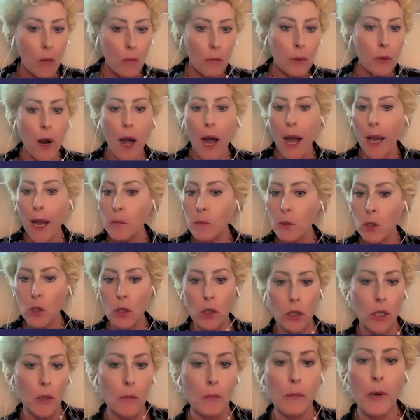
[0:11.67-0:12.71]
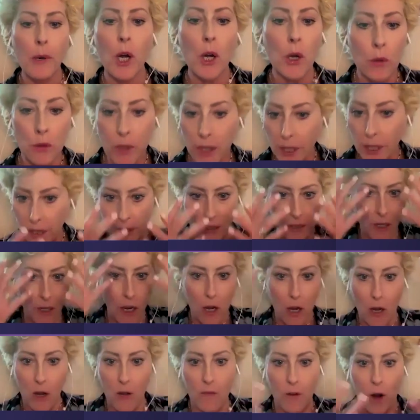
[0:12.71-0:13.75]
primal component
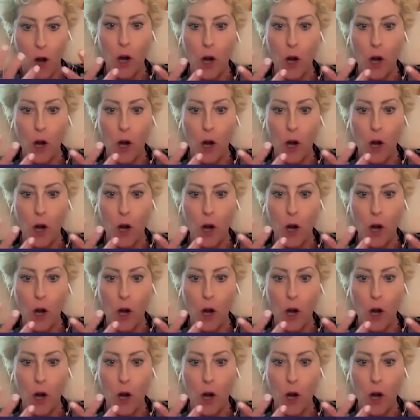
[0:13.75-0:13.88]
of